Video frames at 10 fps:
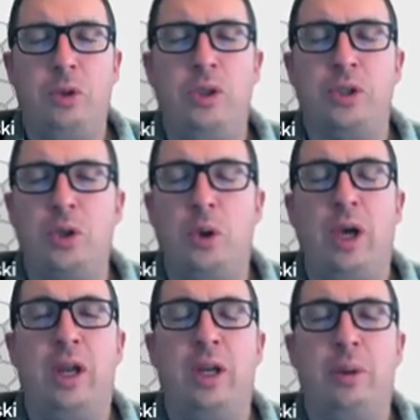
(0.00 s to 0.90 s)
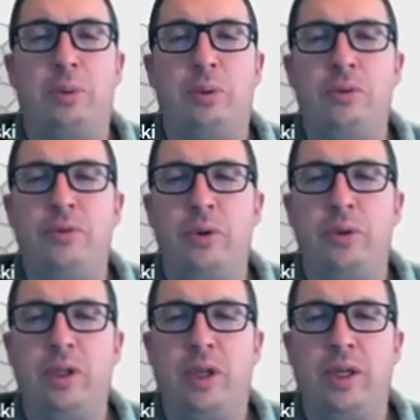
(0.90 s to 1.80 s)
can just go ahead and approve
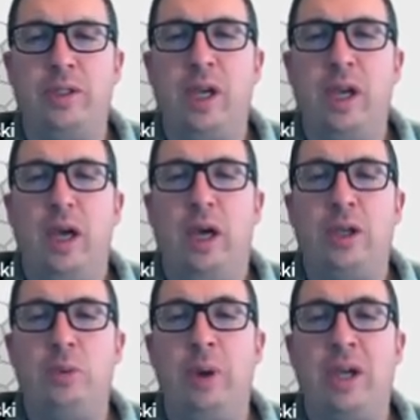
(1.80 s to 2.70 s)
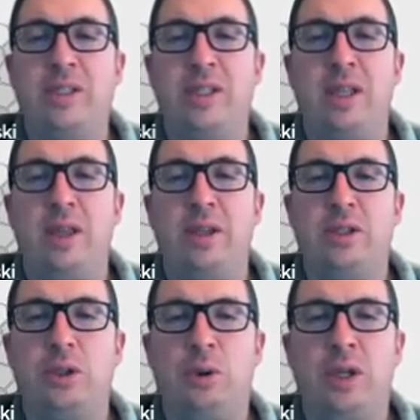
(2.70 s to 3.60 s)
those things. You may see this
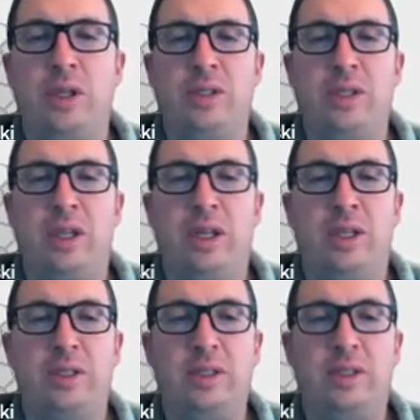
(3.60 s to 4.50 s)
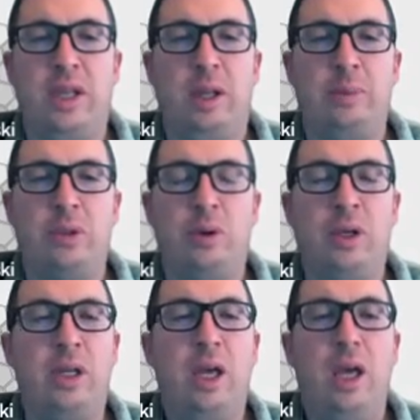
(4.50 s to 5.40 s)
screen, this attendance setup
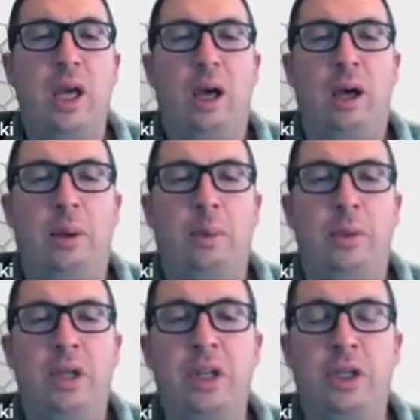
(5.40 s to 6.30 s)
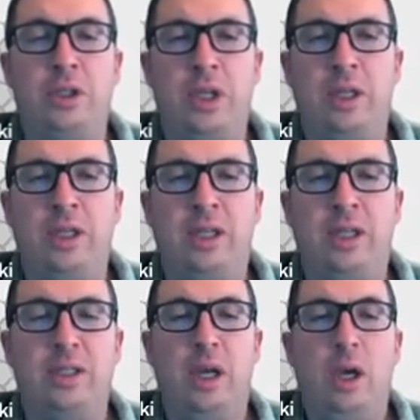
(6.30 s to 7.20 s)
screen. Initially, at
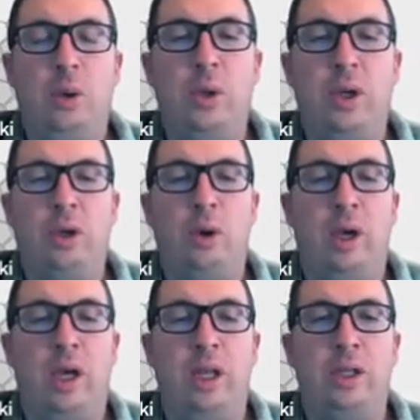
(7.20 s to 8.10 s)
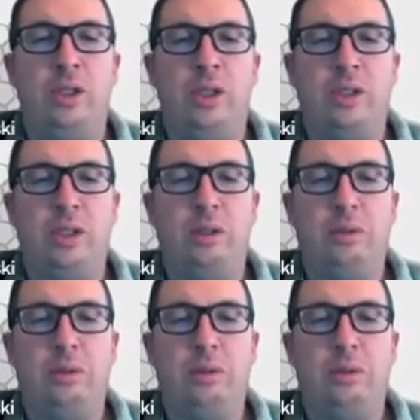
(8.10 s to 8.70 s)
least, we can go ahead and just